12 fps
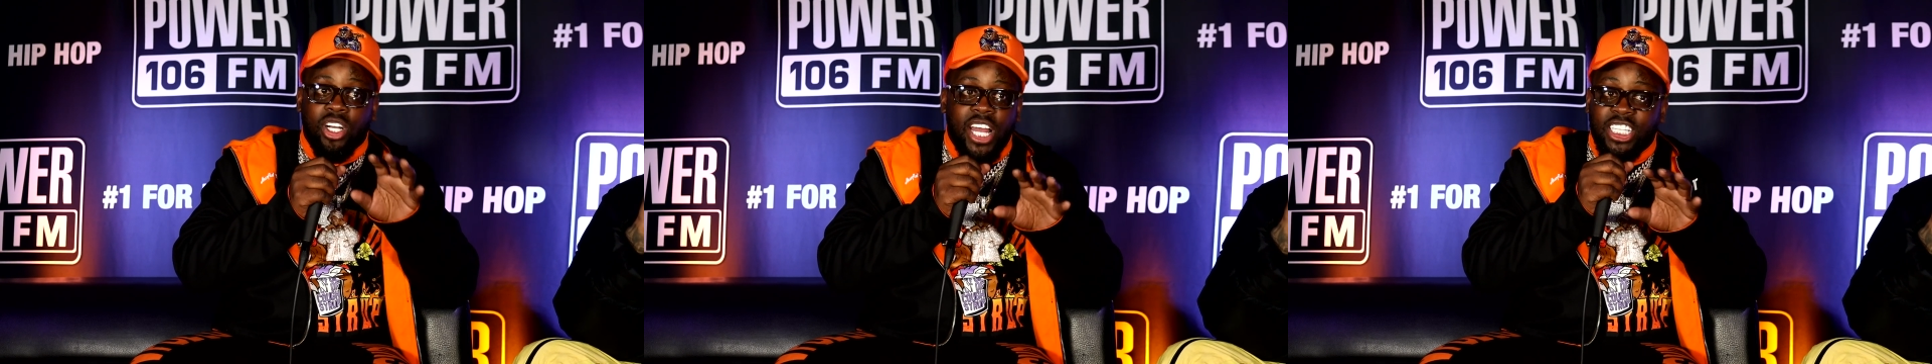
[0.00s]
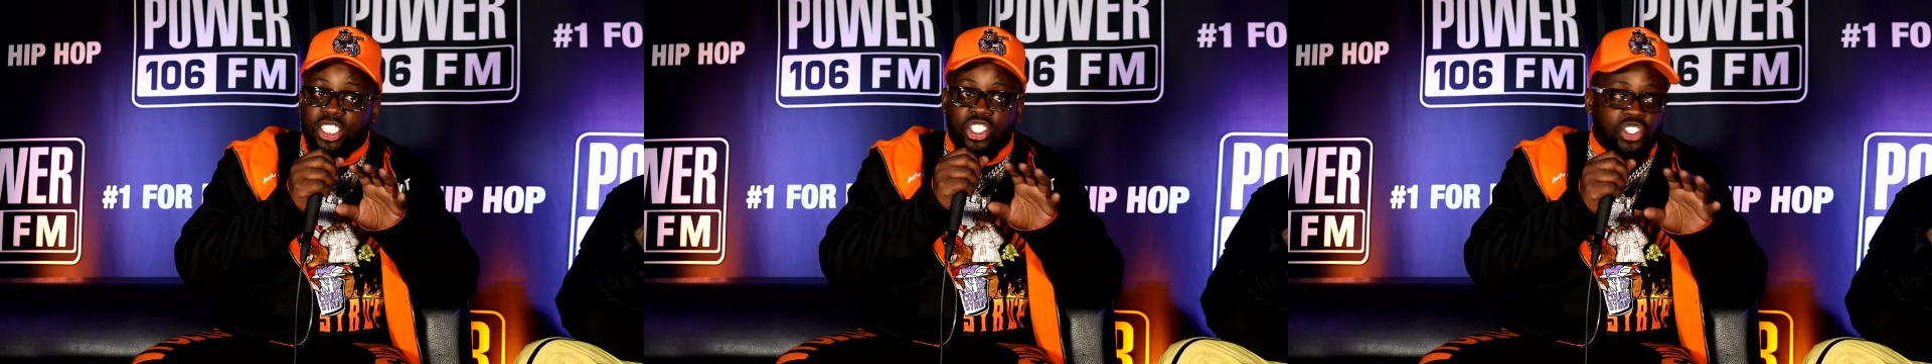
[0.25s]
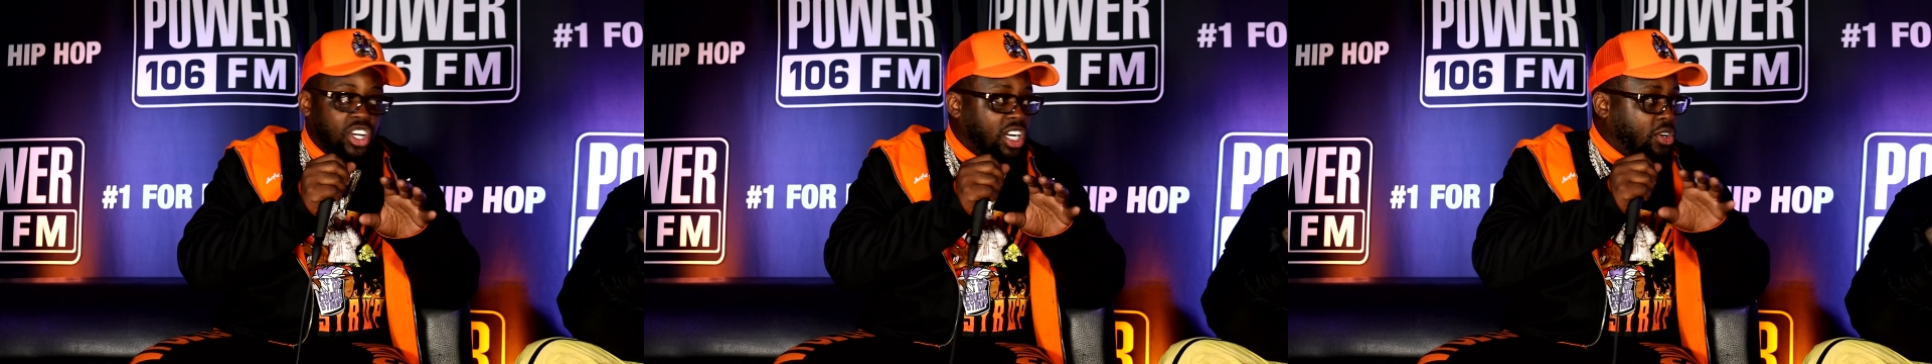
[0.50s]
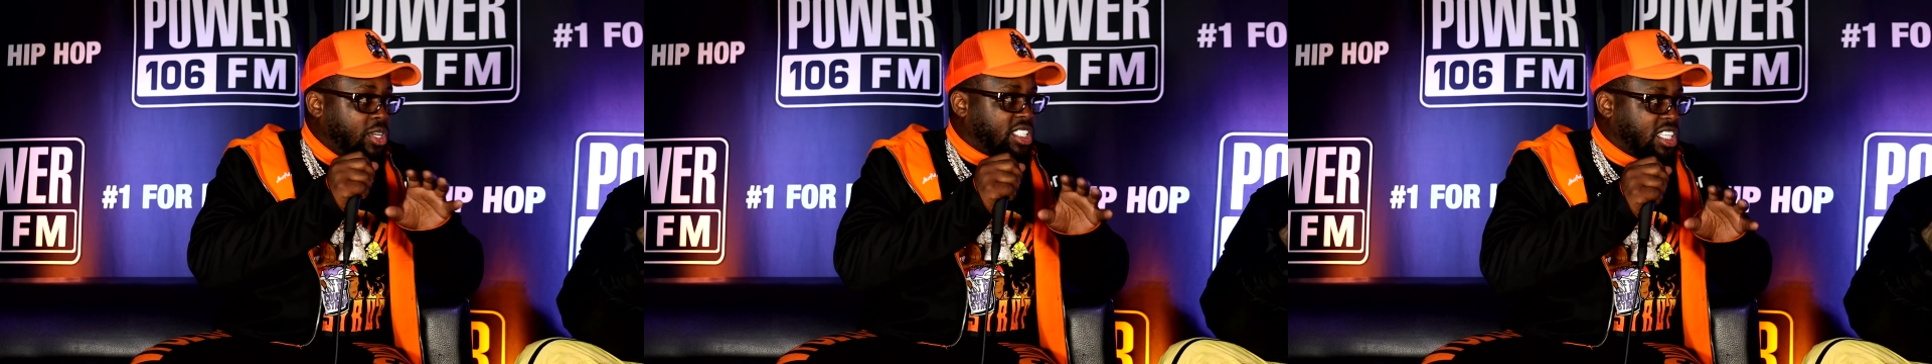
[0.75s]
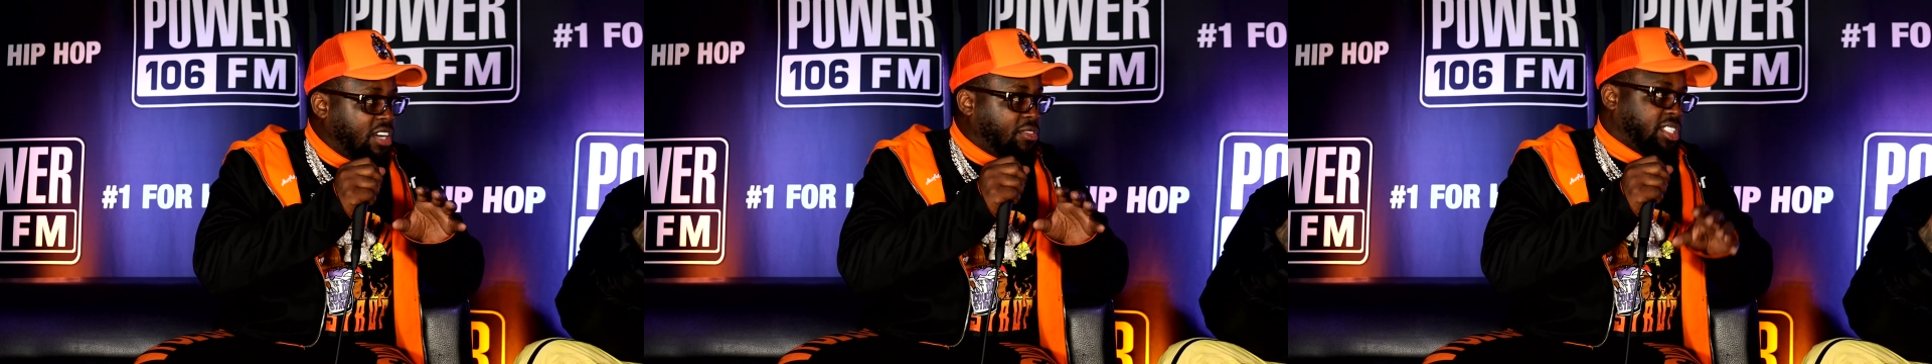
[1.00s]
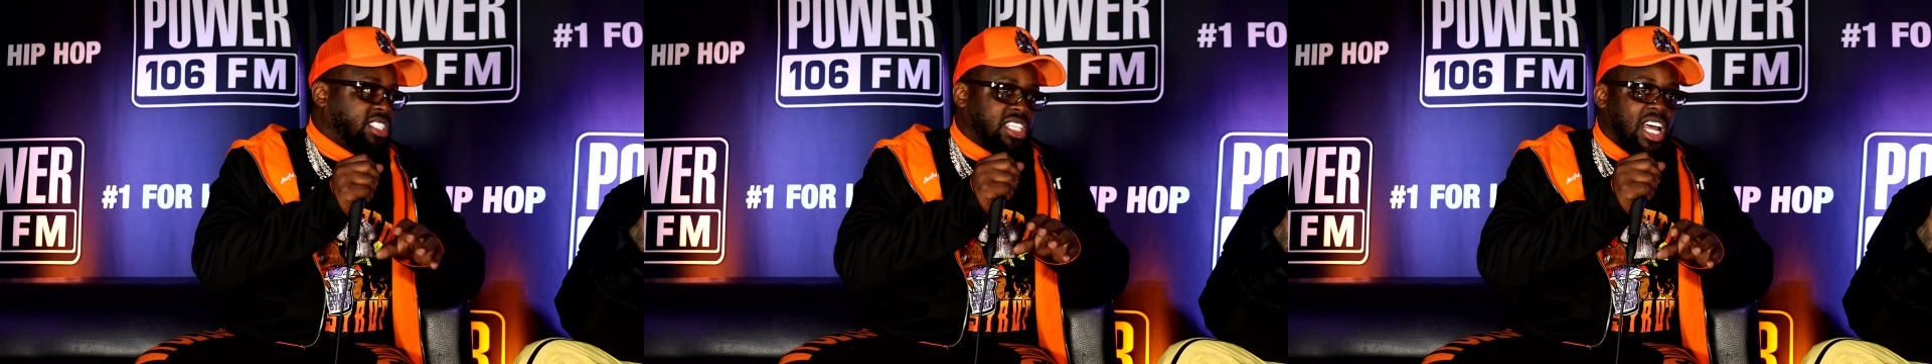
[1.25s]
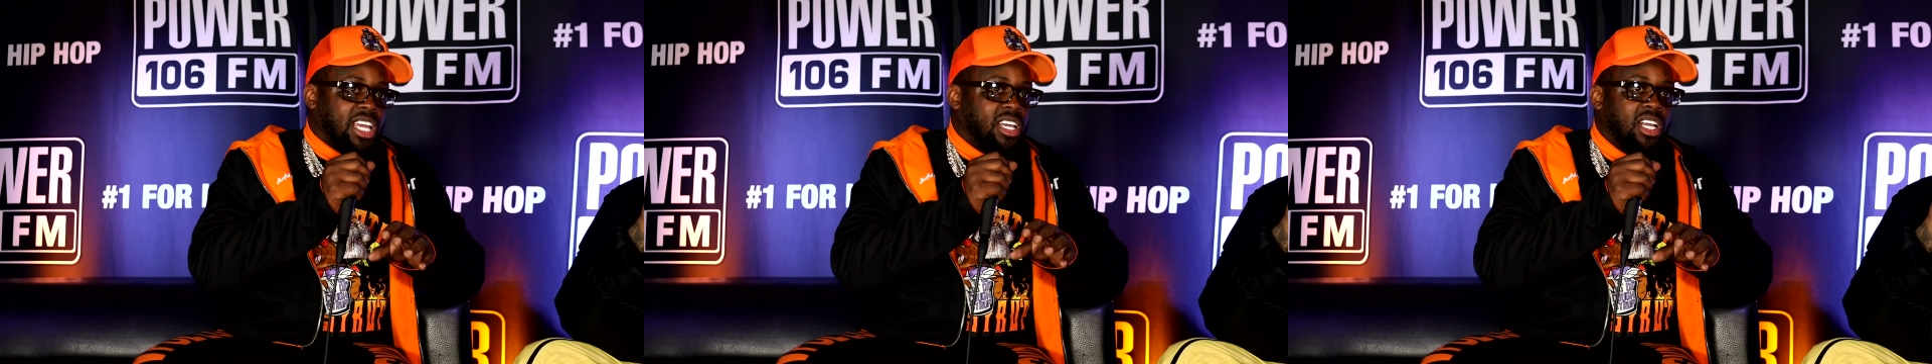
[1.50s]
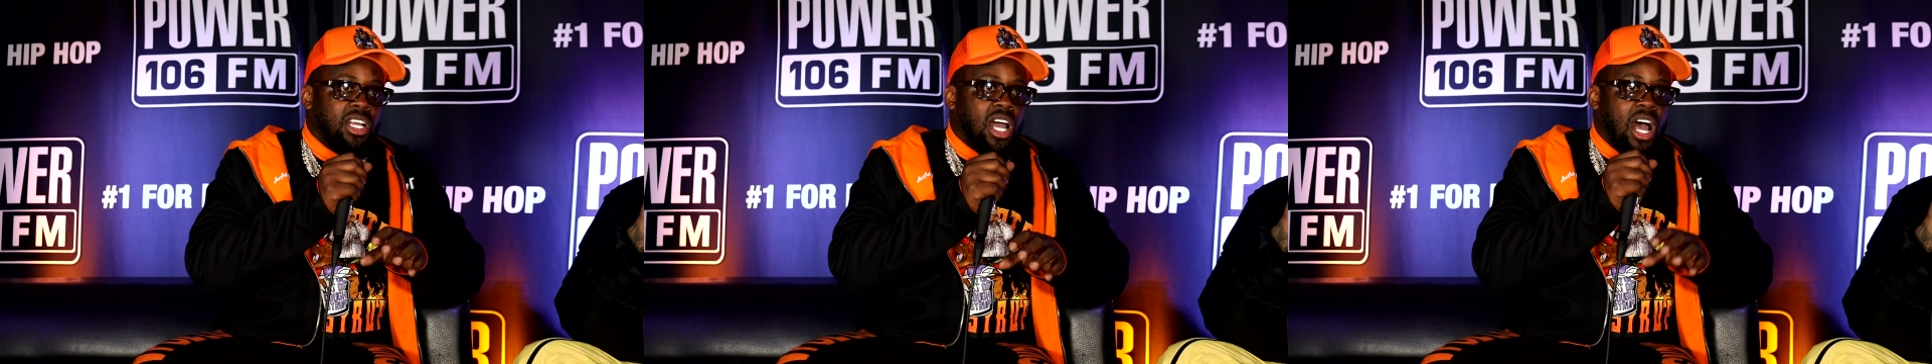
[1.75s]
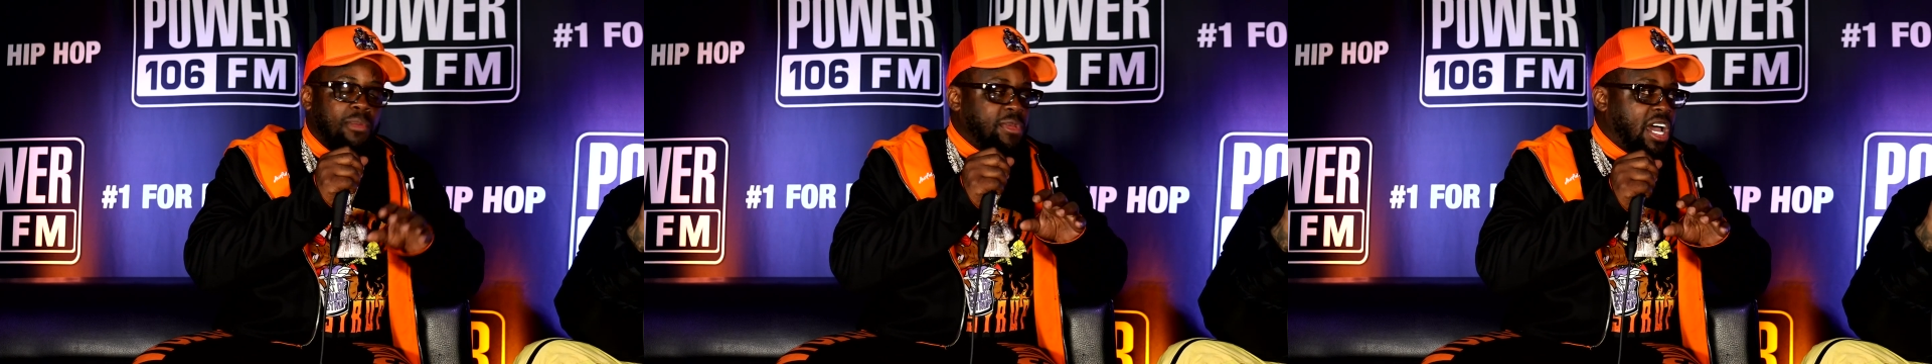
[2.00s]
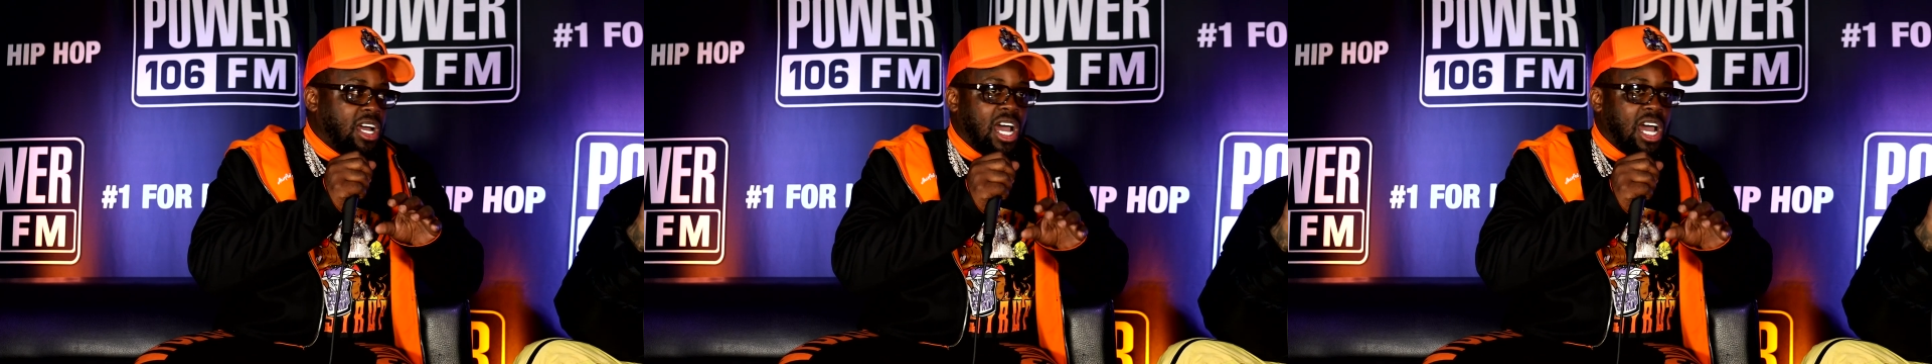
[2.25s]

and that's a struggle itself. Cause yeah. it's like I'm not.